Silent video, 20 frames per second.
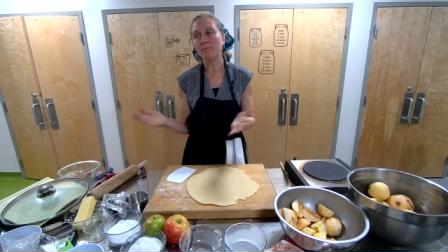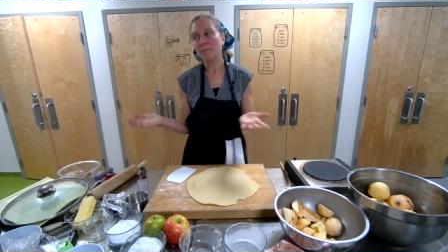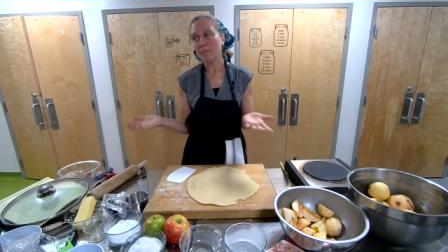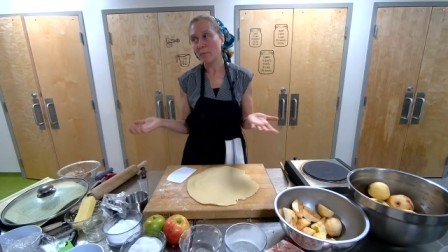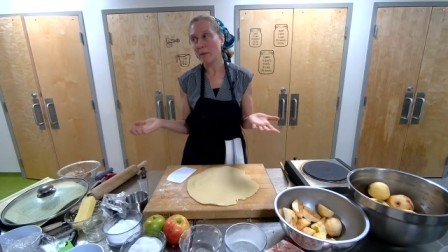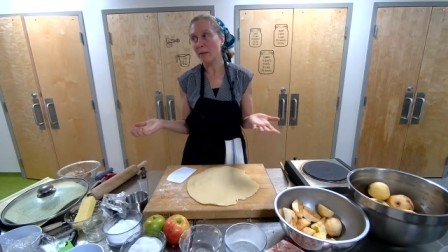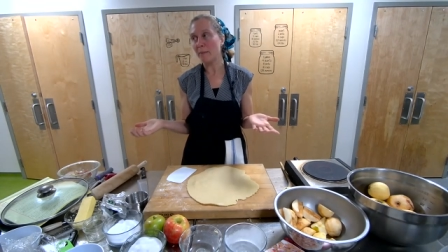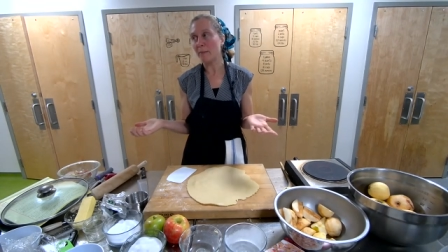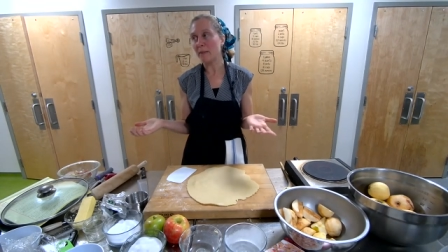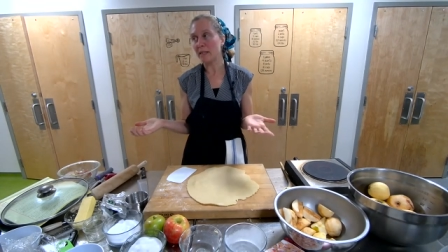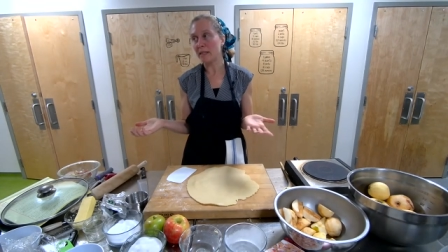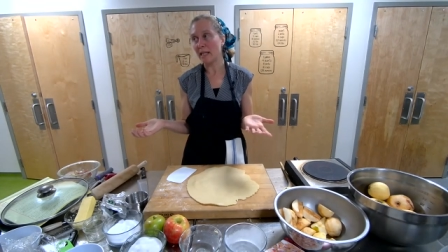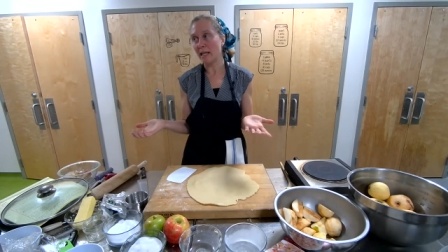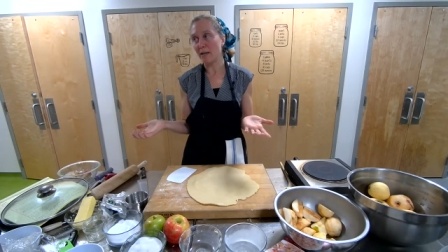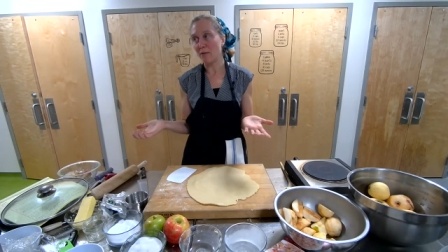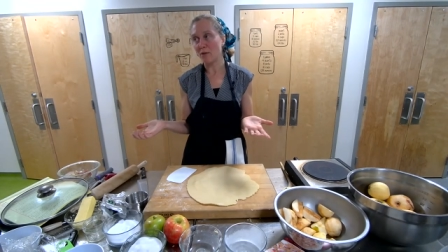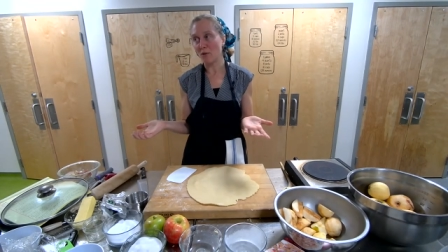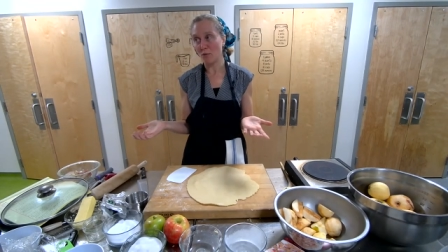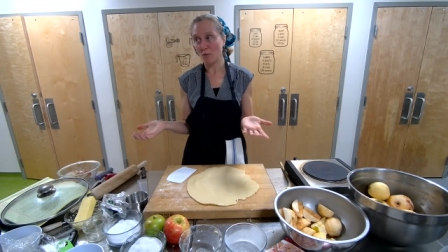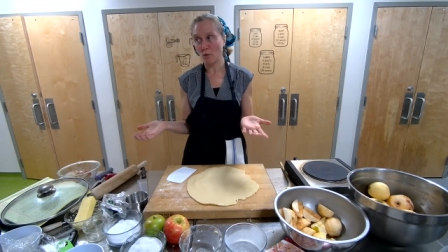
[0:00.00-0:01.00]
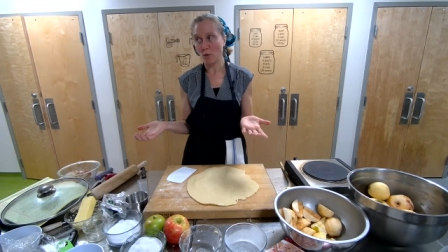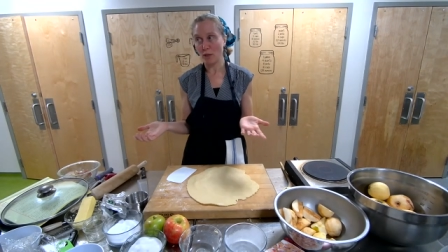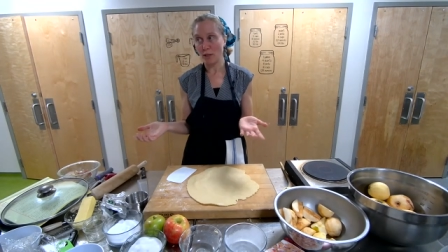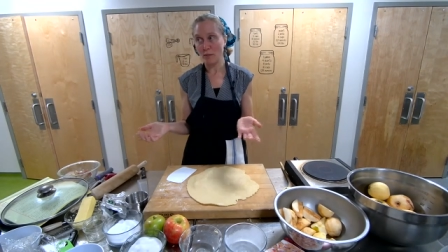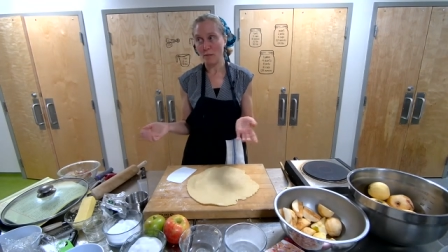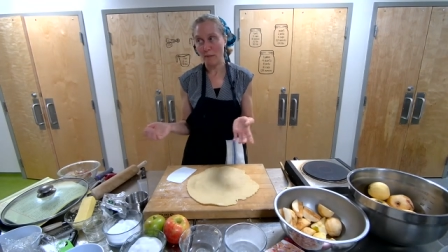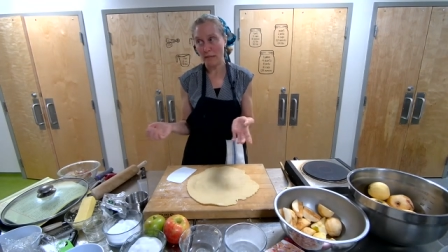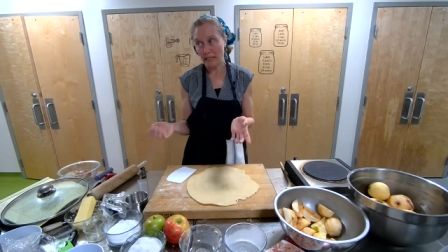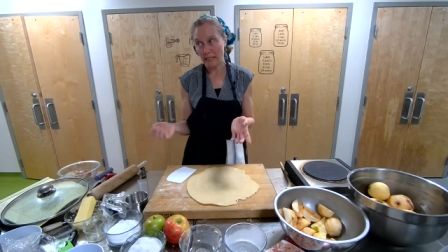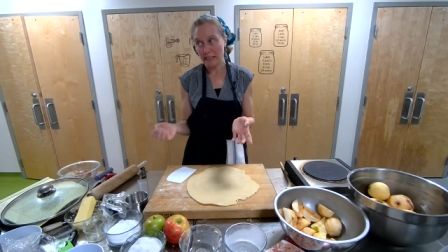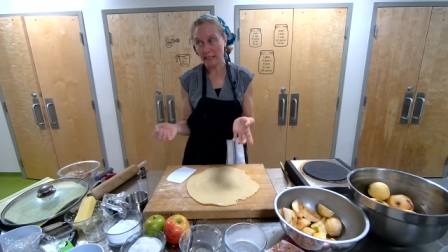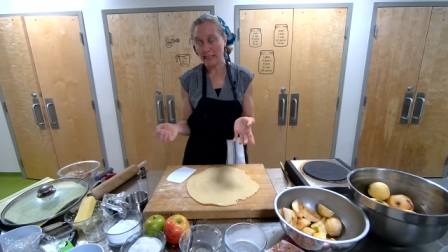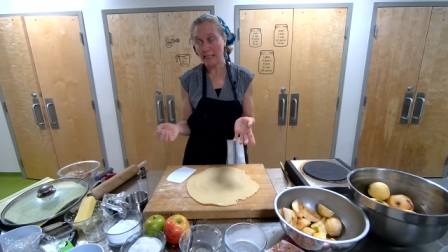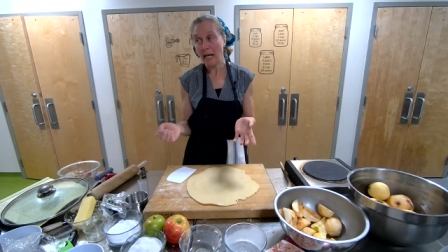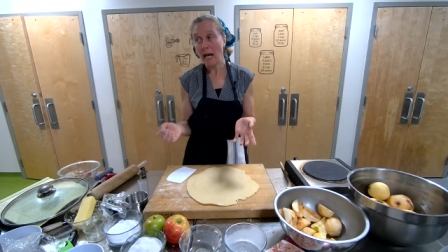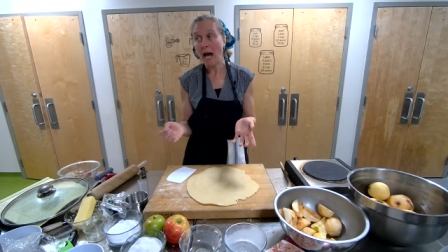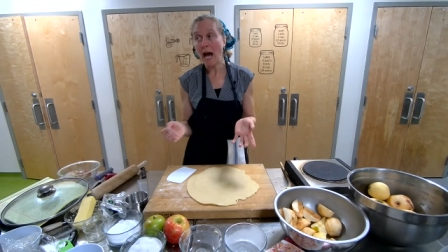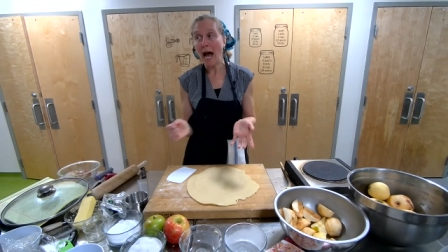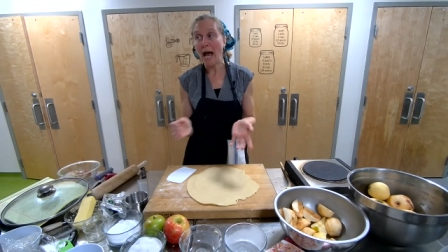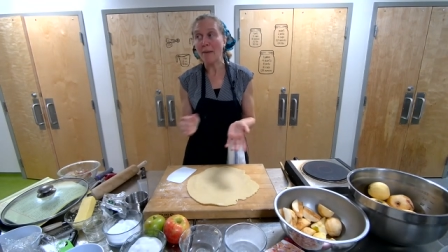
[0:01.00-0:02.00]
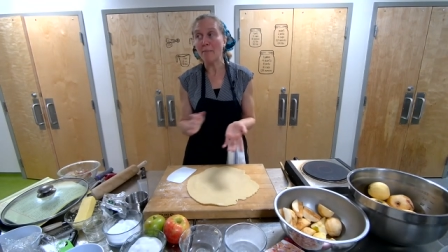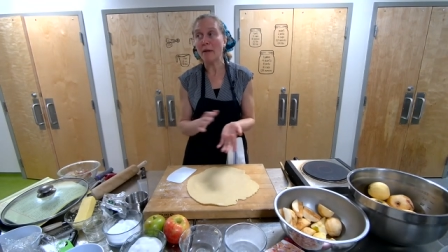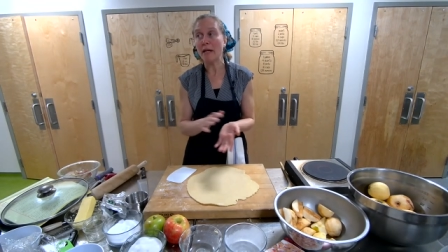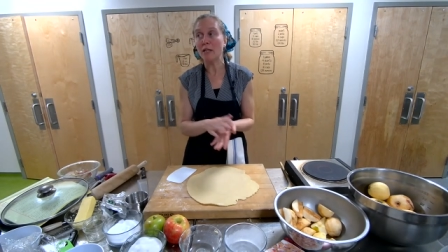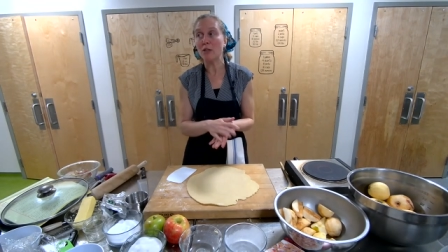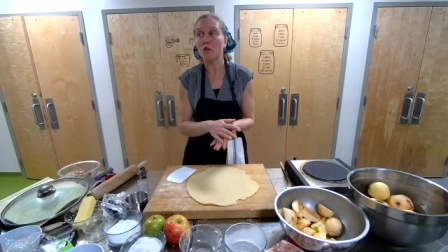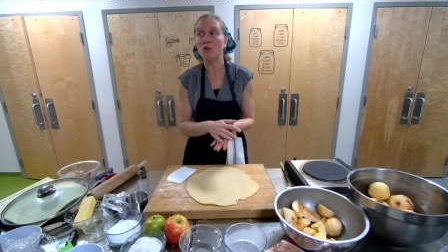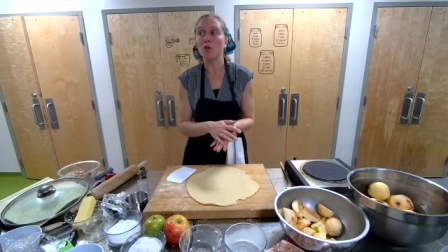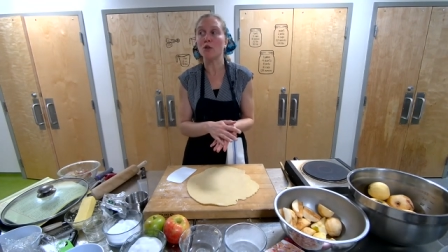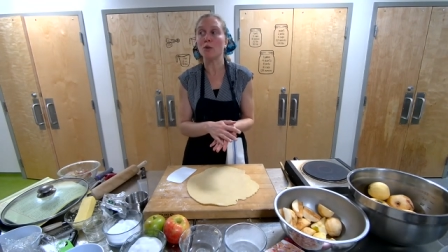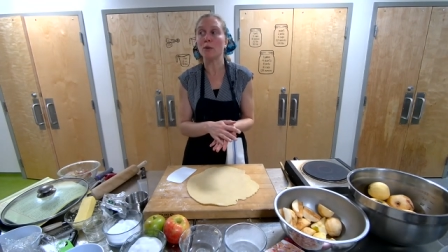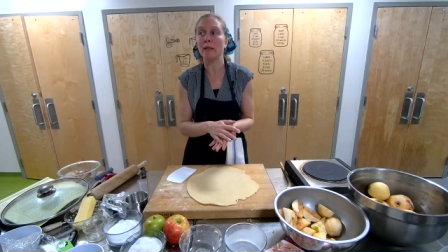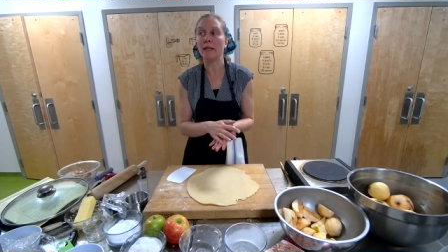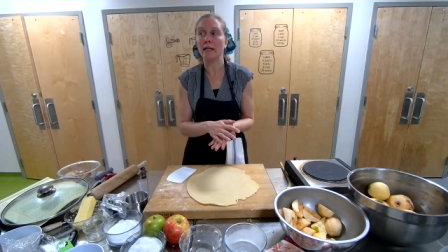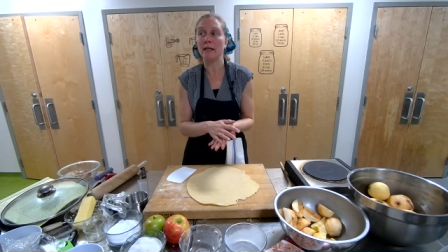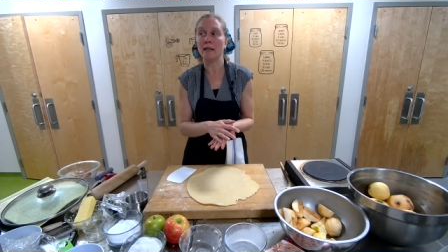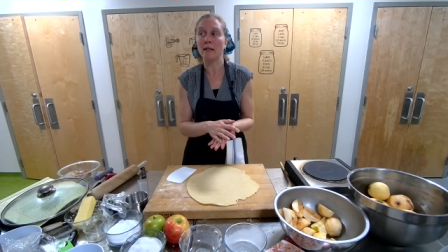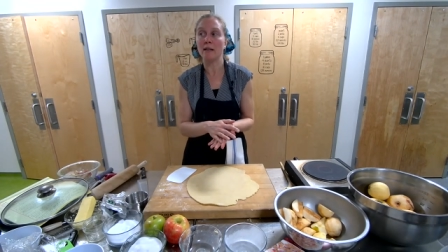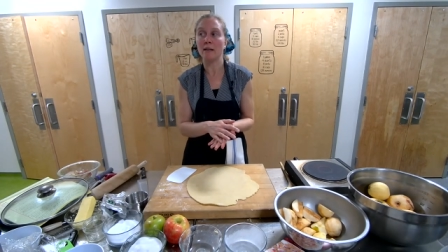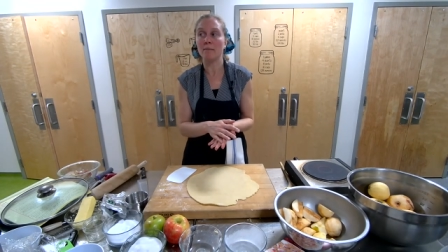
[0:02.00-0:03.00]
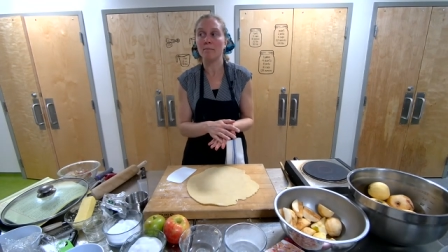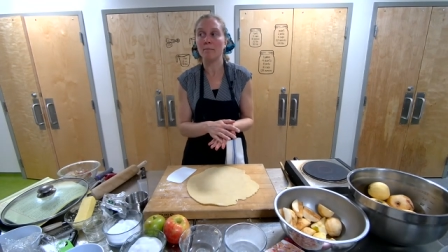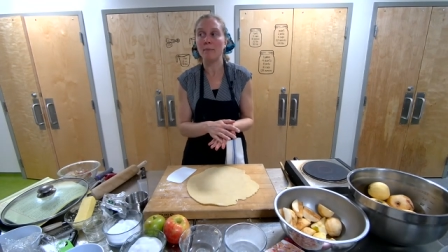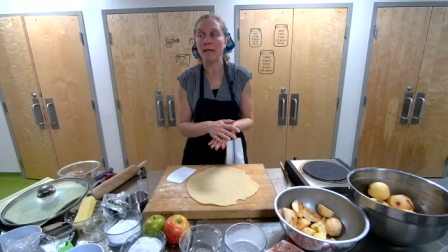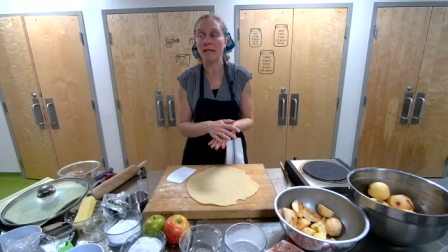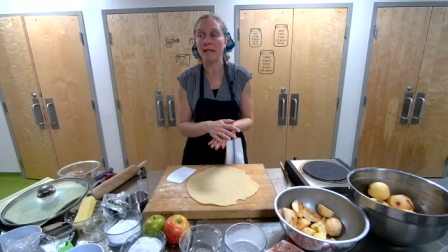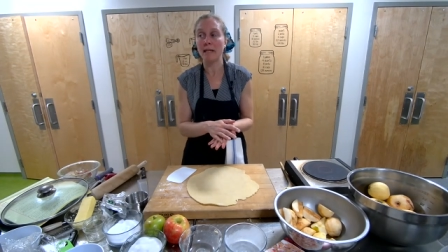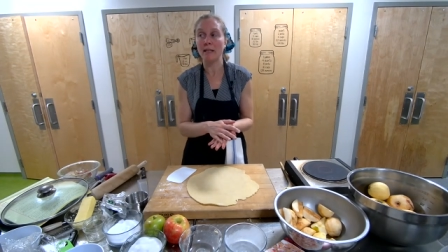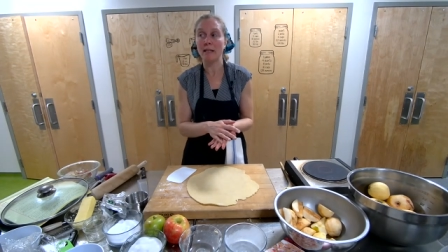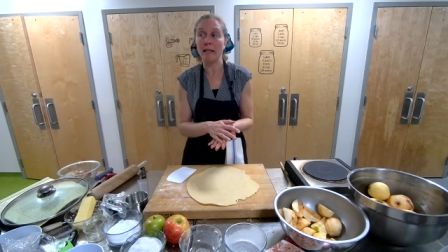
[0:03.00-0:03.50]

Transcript: maybe say the 40 minutes, I might do it bake it